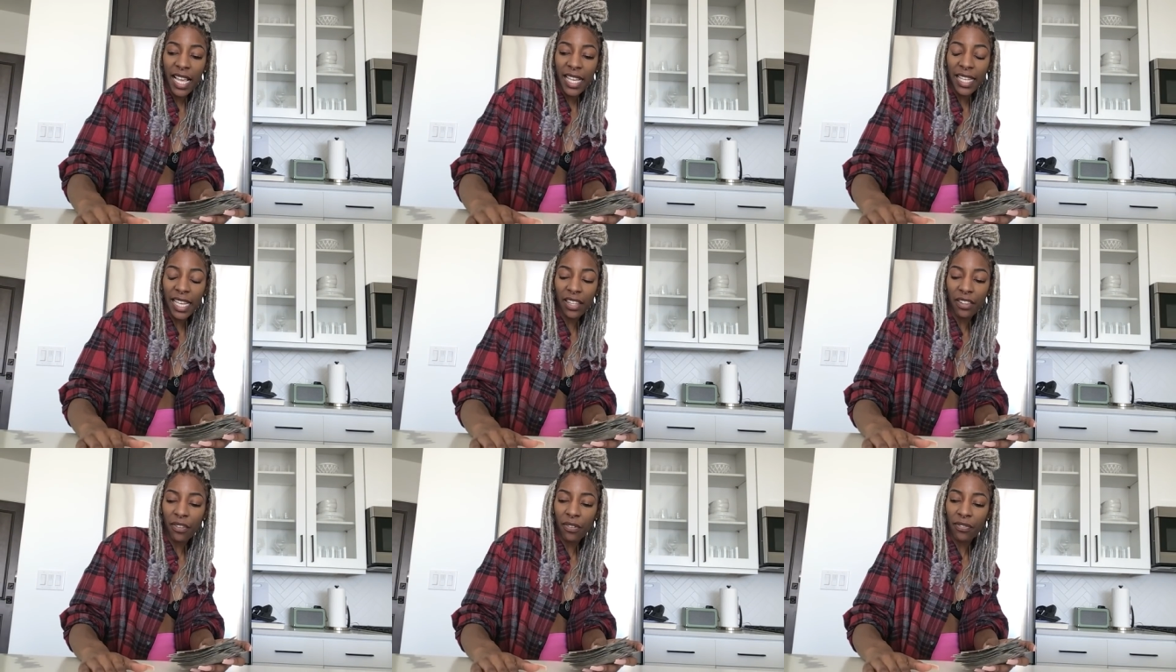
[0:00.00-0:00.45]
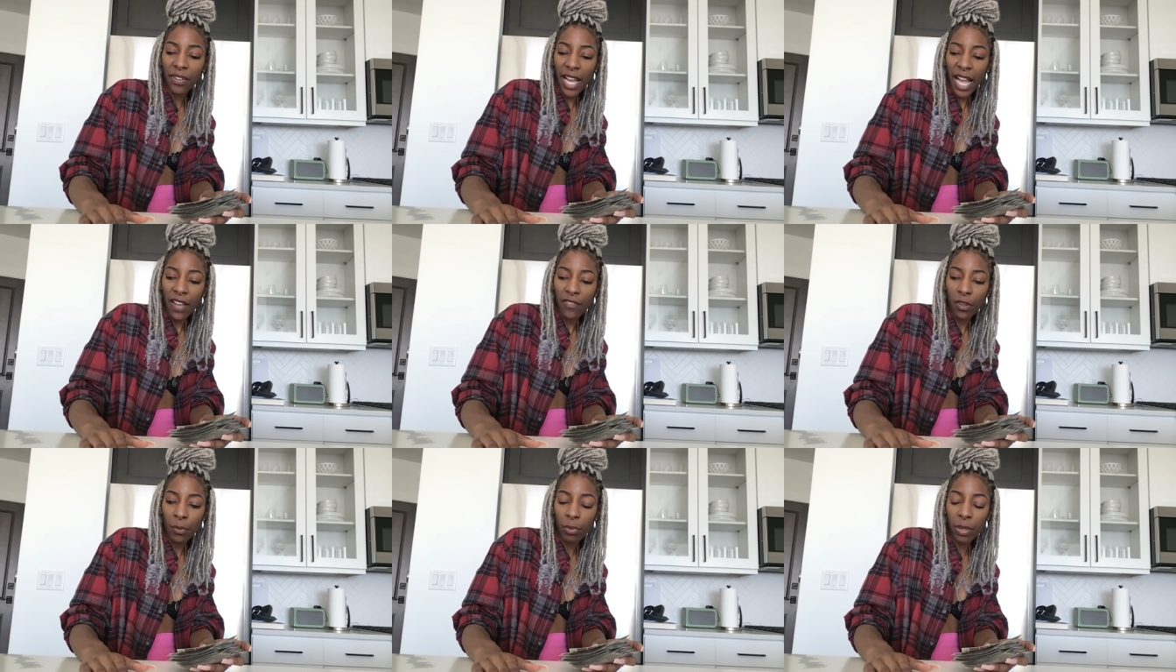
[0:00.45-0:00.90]
Yeah, the
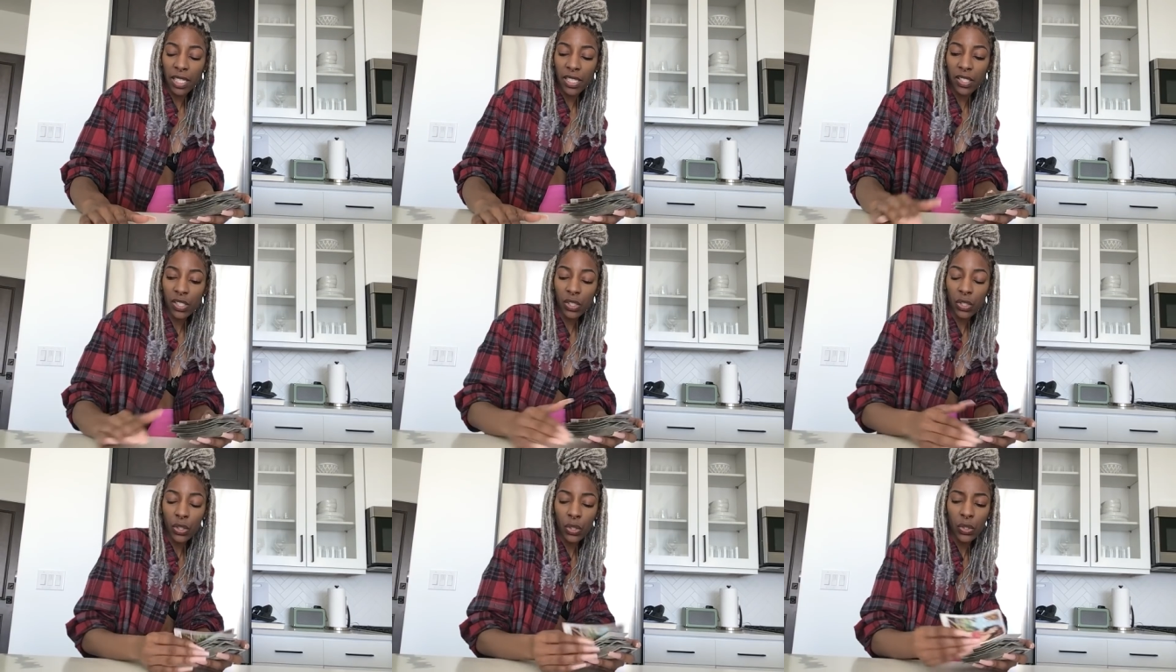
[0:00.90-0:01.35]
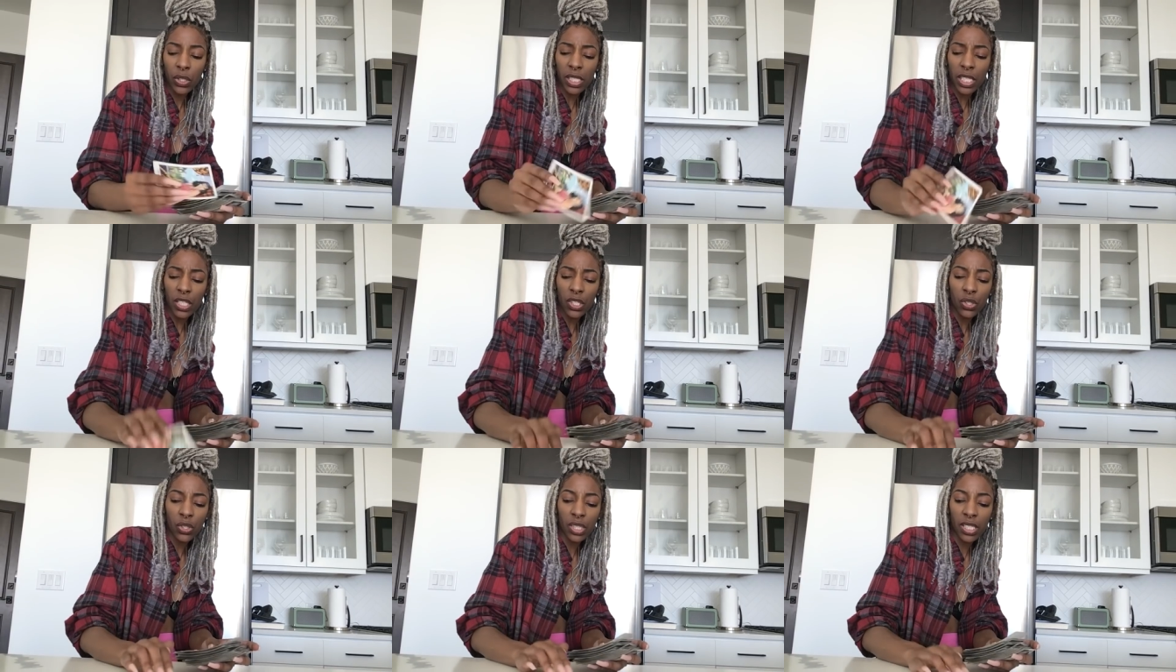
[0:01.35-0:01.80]
five of pentacles.
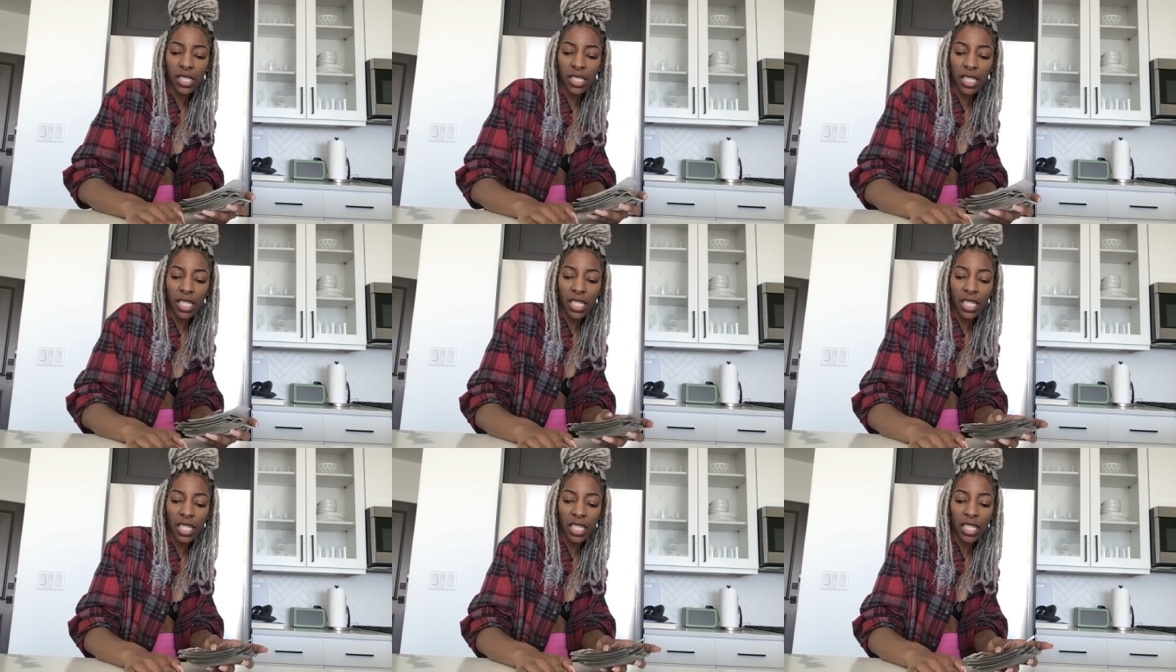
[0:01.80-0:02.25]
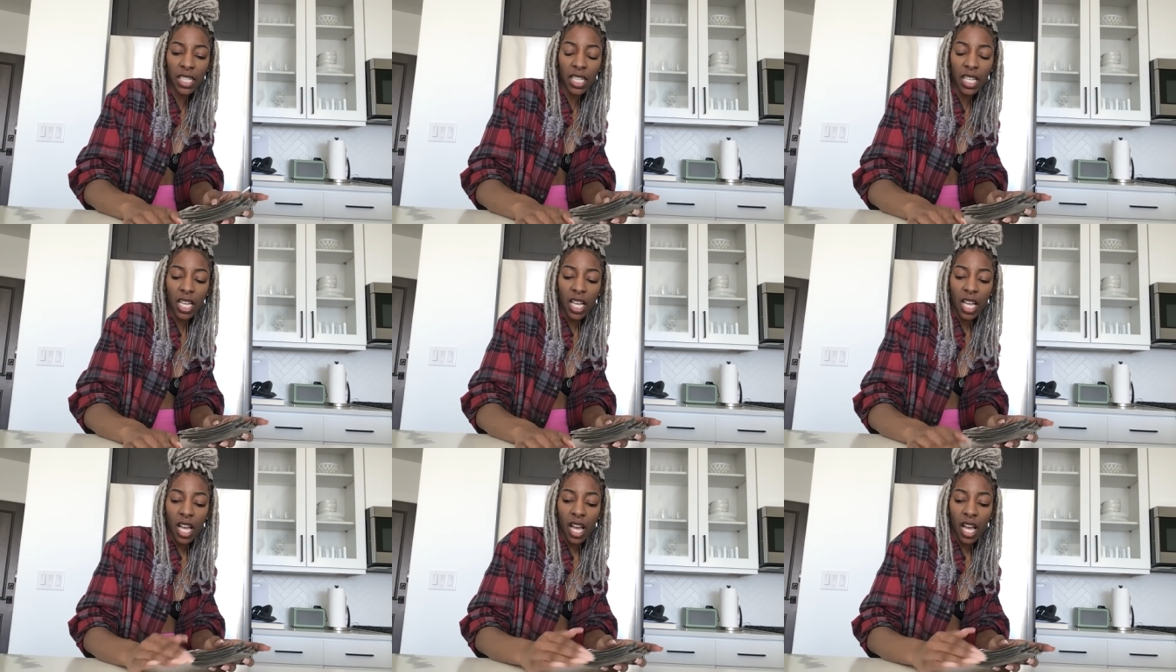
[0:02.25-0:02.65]
Interesting.